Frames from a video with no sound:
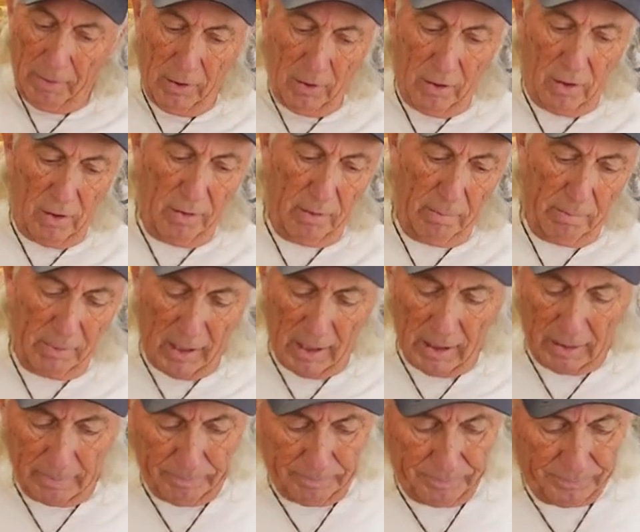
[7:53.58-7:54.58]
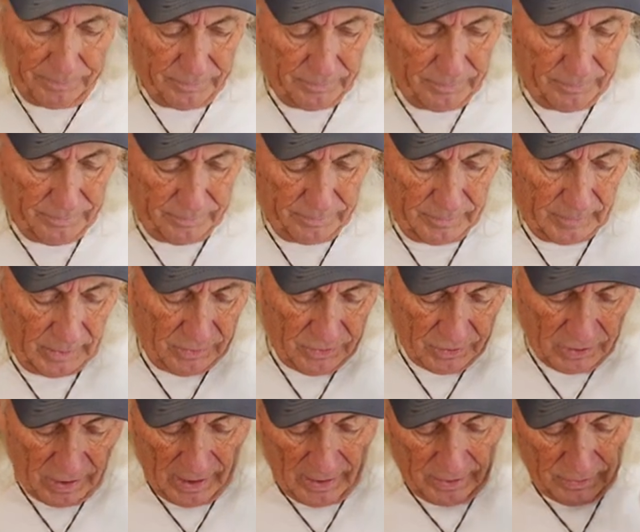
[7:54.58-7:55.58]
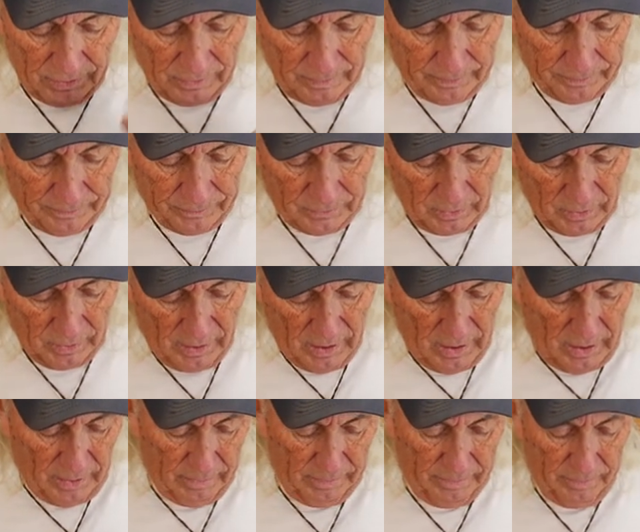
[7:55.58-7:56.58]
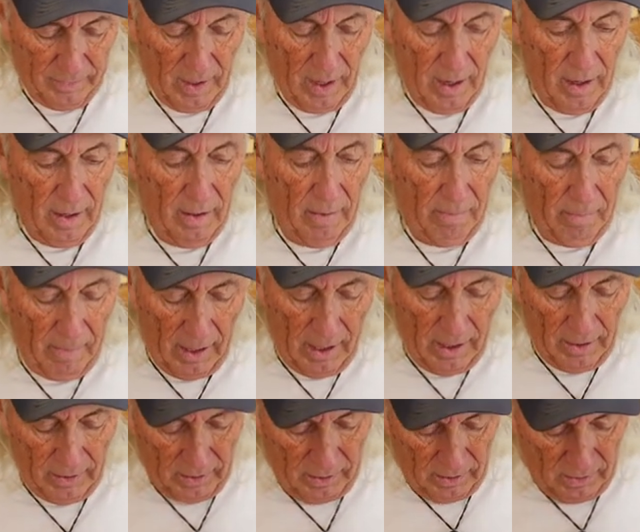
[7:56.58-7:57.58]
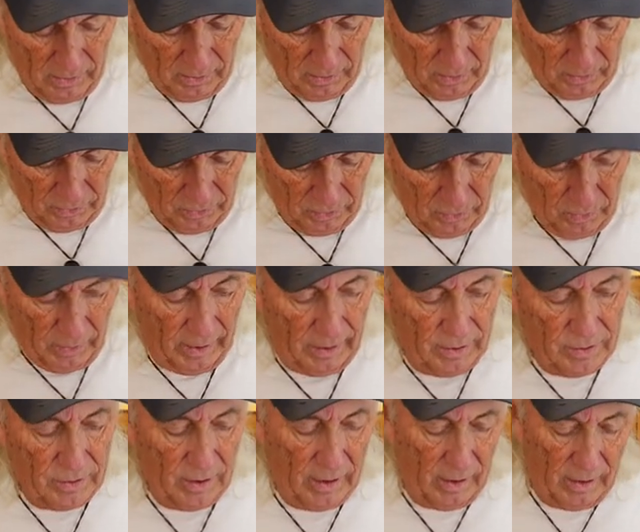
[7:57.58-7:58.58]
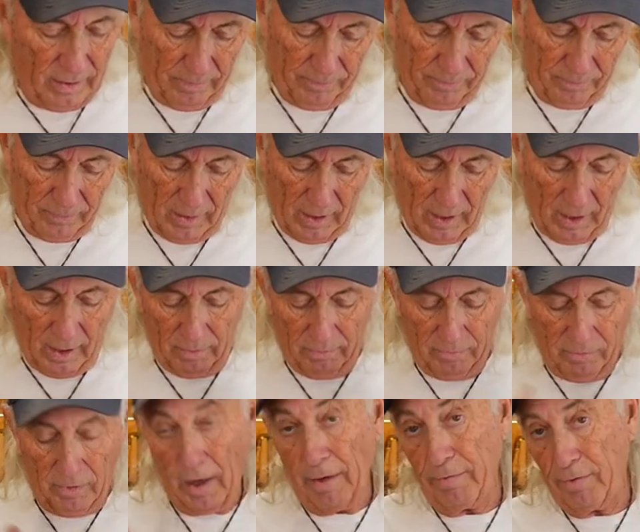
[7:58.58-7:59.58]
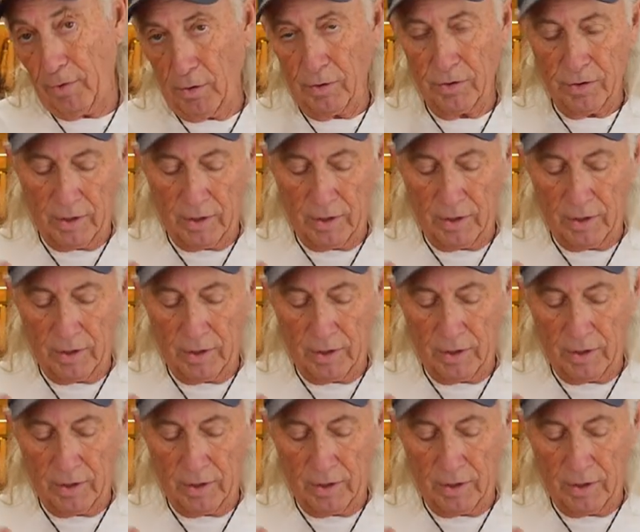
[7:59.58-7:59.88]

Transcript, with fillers: here on the bottom says here made in USA and 5 US